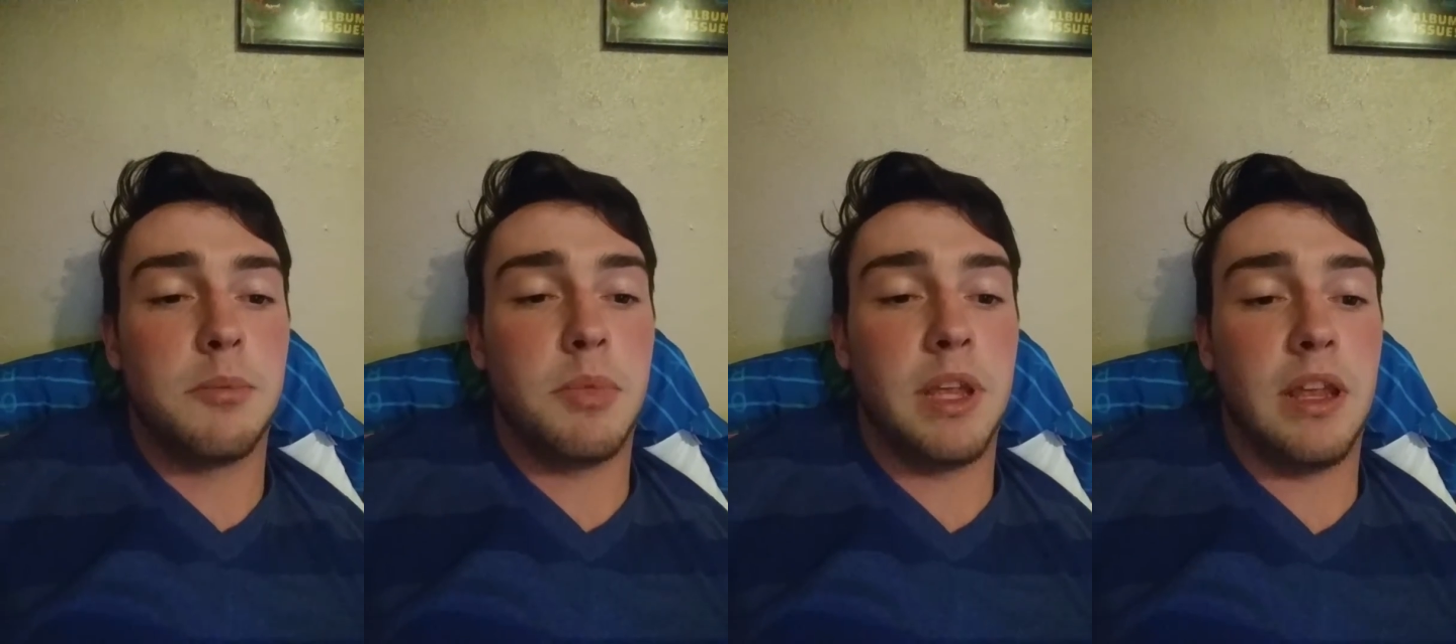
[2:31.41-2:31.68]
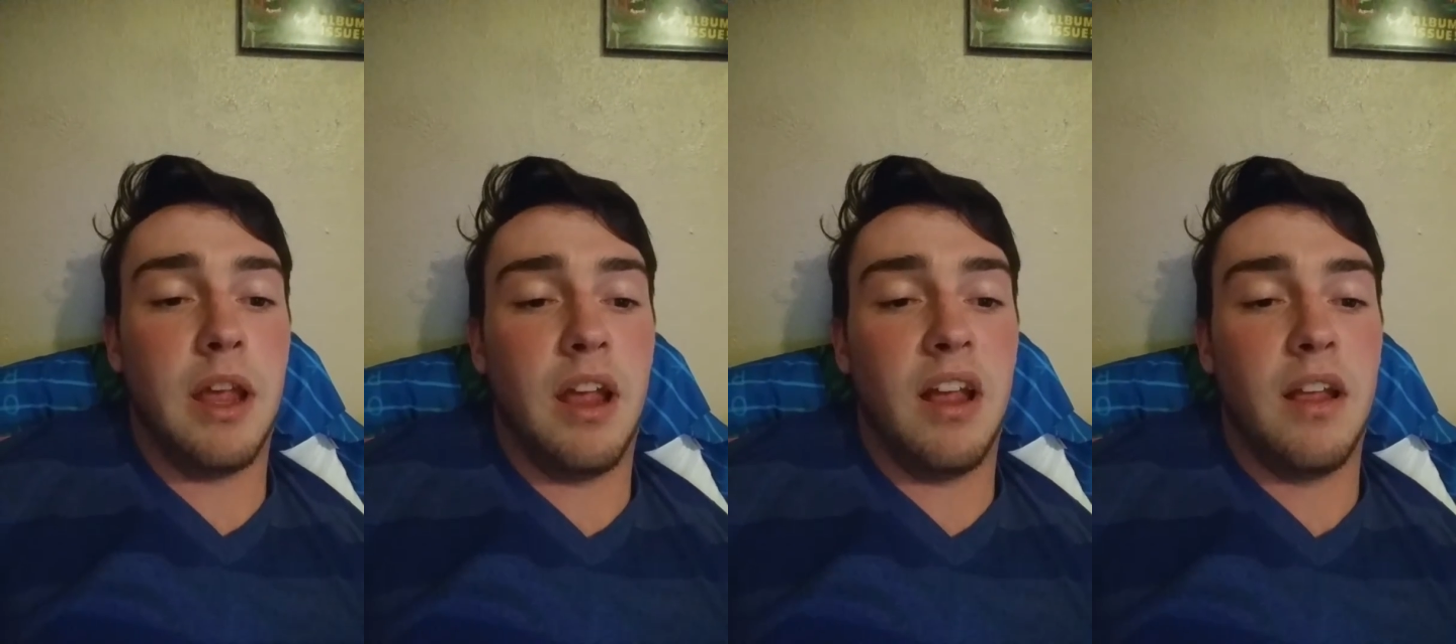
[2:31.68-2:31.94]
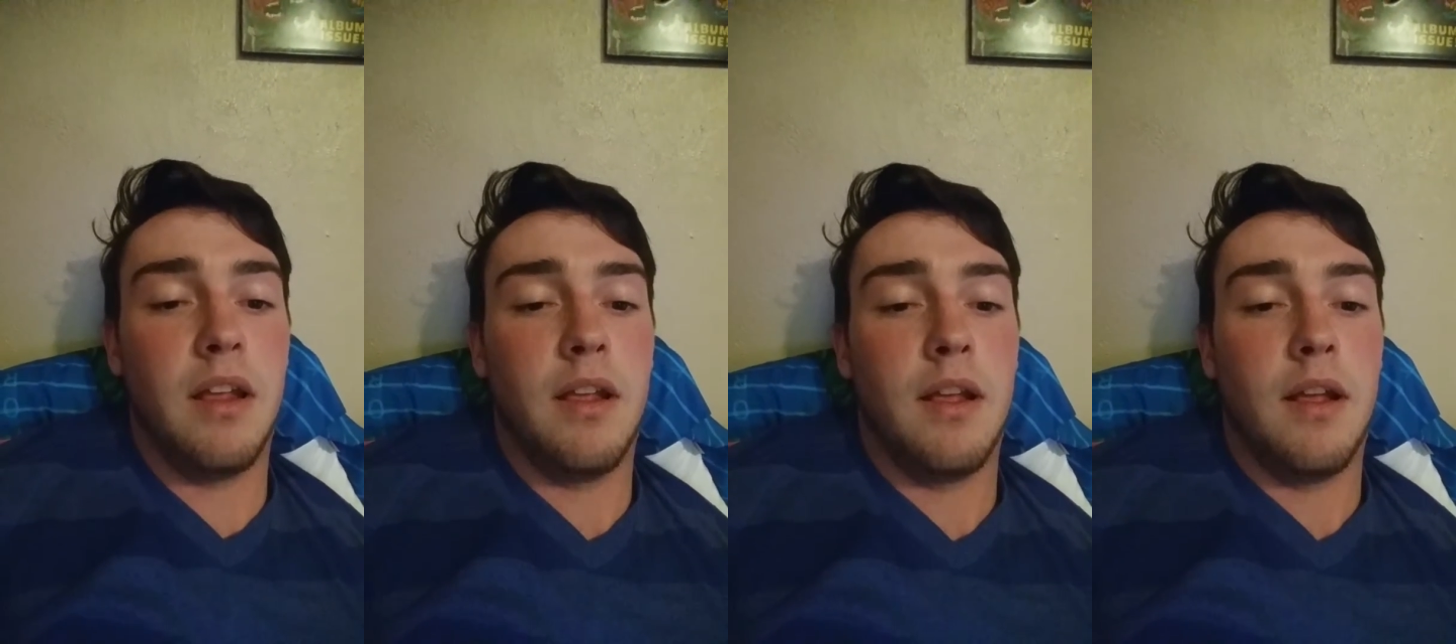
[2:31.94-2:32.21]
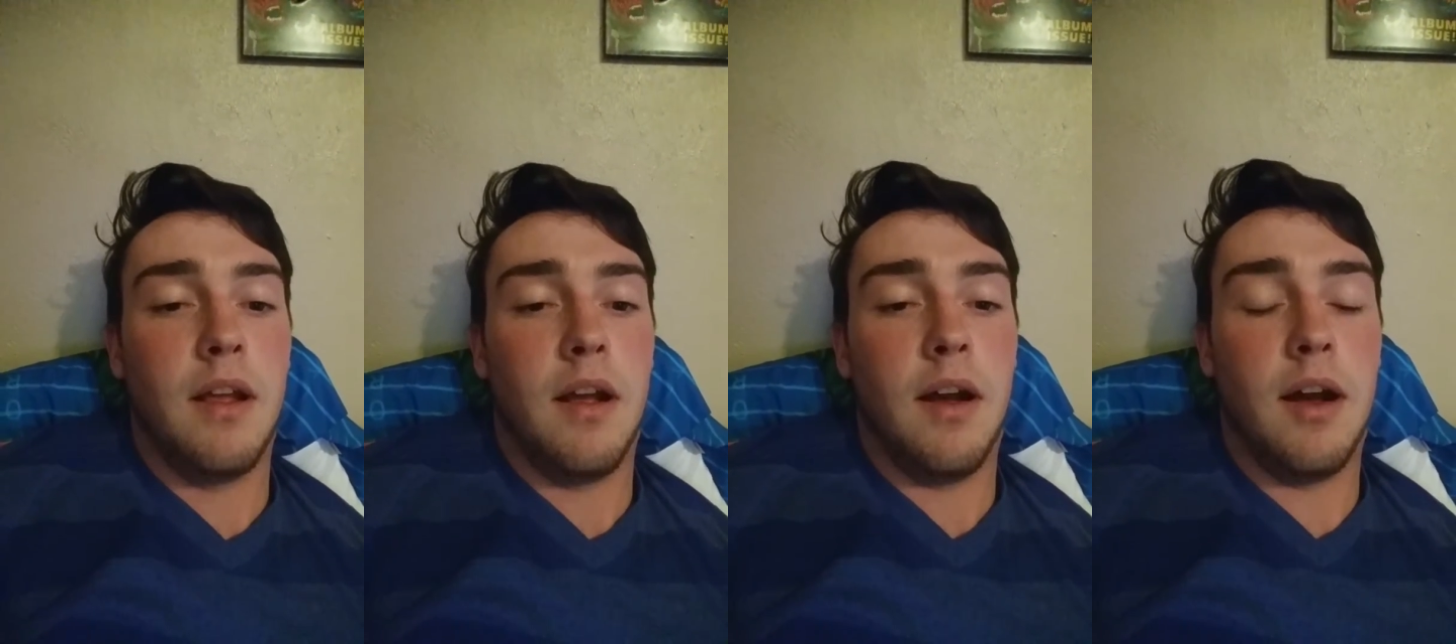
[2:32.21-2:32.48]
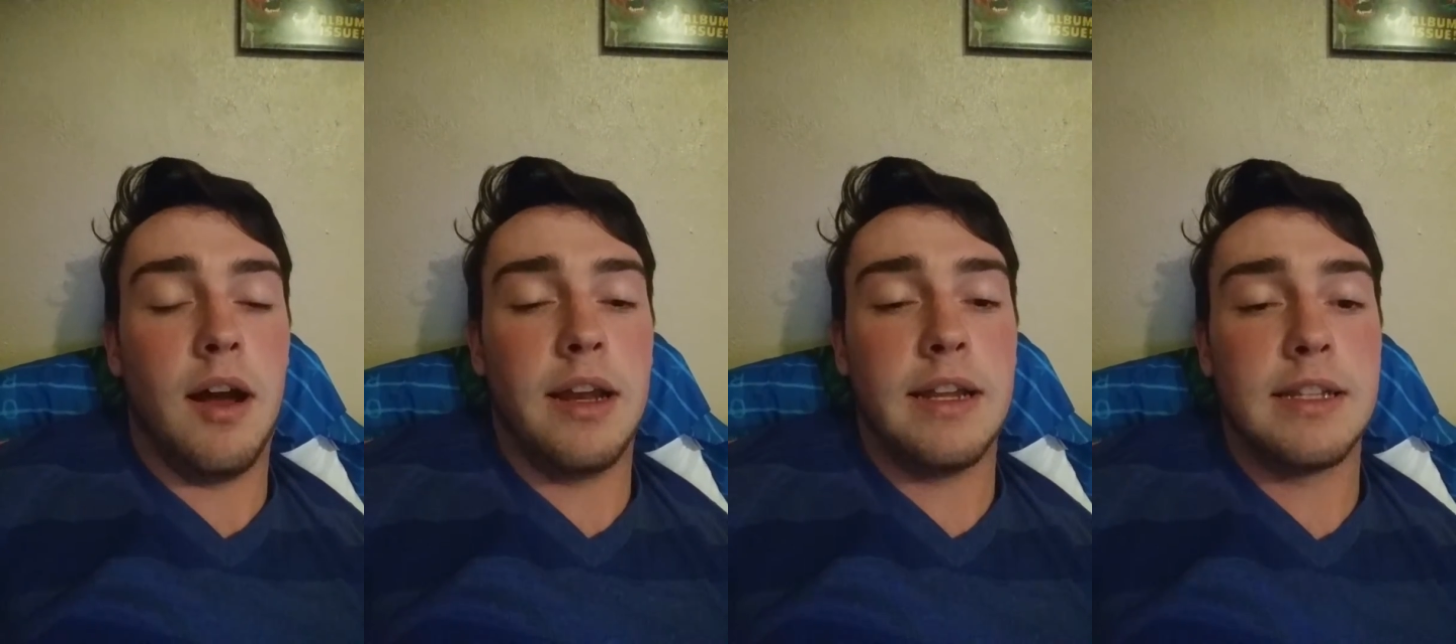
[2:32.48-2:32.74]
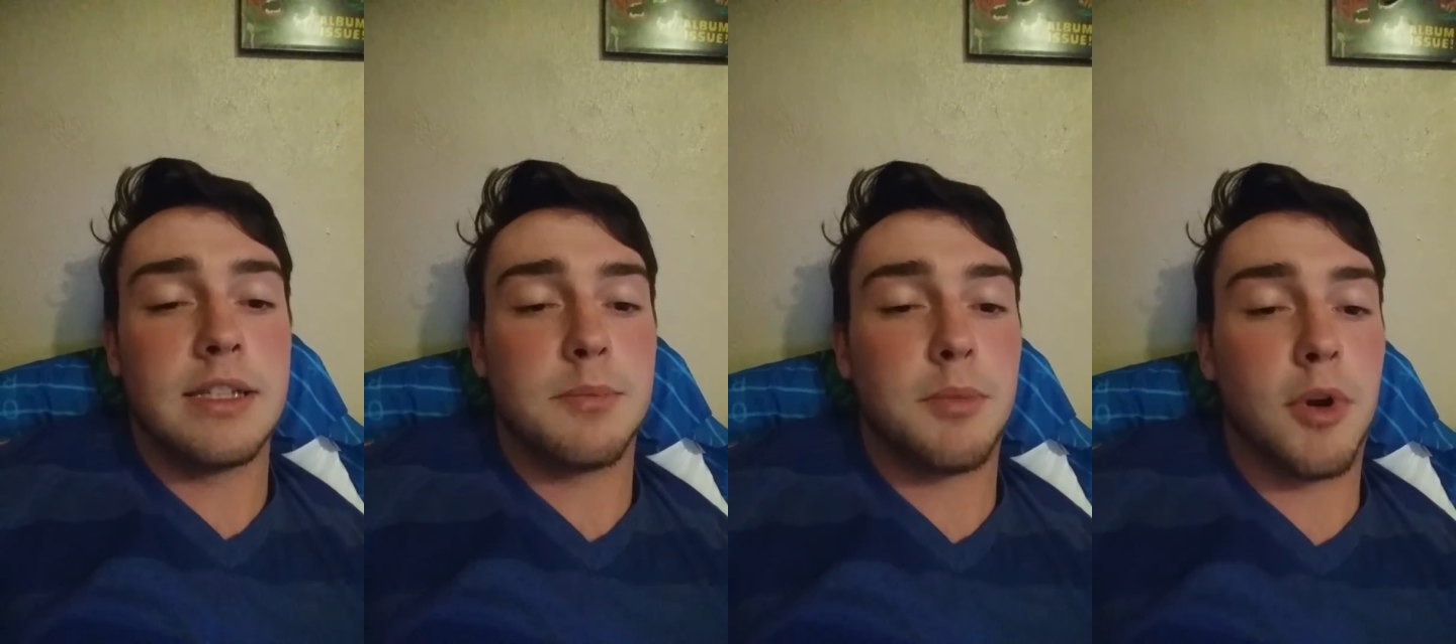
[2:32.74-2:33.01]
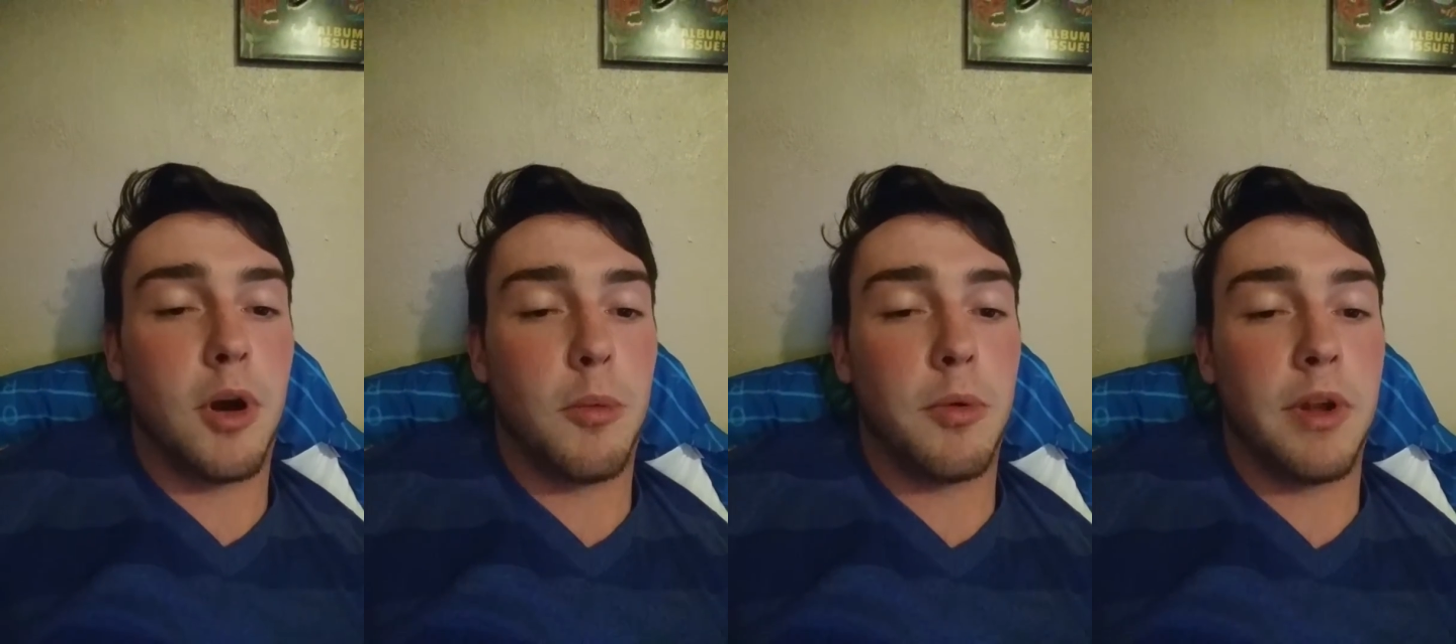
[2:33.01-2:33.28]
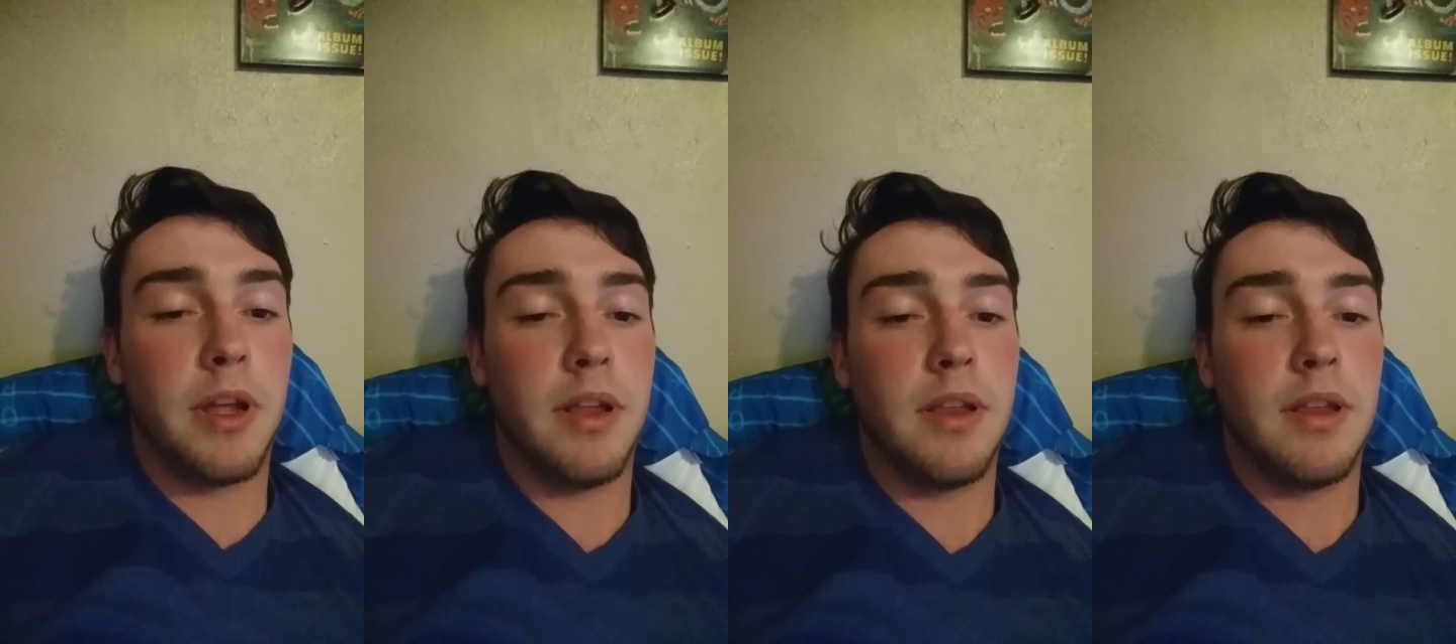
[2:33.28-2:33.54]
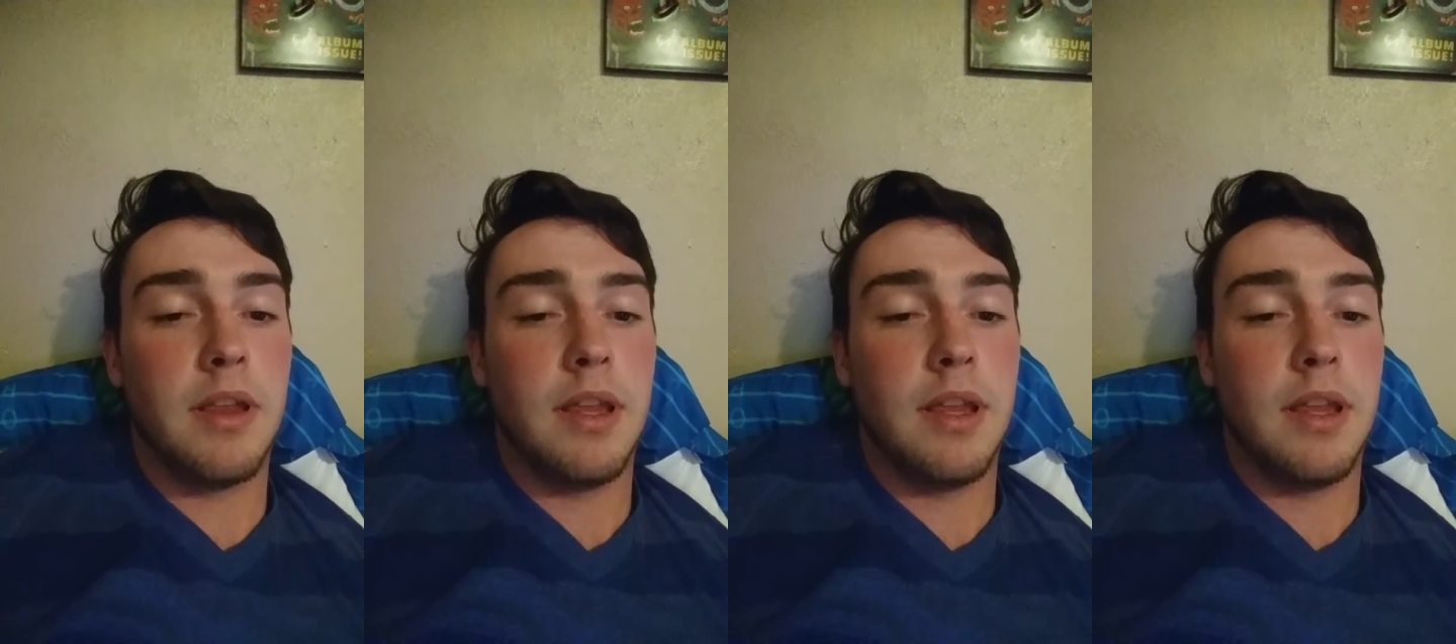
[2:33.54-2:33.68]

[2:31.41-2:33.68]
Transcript: be audience appropriate.